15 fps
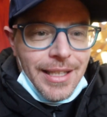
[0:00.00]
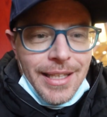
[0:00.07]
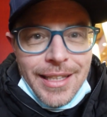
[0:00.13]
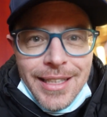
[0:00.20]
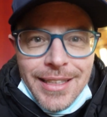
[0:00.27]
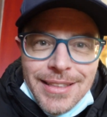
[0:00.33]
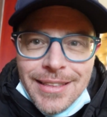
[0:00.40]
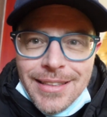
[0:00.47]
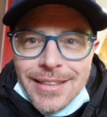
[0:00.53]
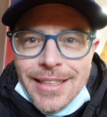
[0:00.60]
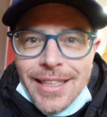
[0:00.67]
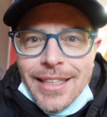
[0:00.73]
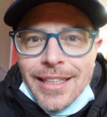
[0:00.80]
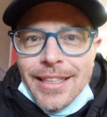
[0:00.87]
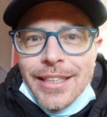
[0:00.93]
This is
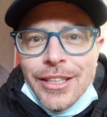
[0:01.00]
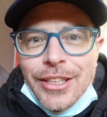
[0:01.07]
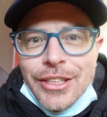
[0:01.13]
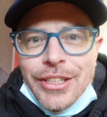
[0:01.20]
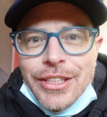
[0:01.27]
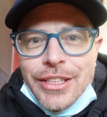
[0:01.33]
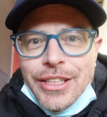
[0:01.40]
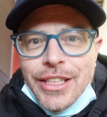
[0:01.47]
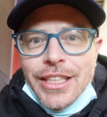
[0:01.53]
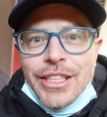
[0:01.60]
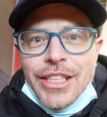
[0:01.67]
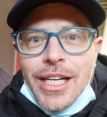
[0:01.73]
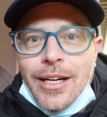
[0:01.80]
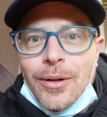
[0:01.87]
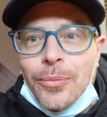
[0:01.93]
the
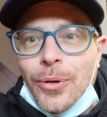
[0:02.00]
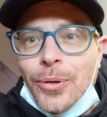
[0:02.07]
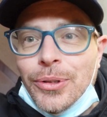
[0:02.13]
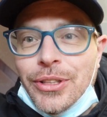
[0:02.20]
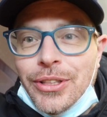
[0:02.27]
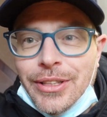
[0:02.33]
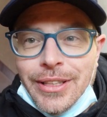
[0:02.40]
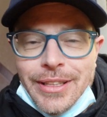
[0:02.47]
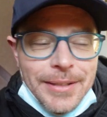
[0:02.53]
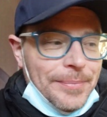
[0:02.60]
Jingjiang Rosu.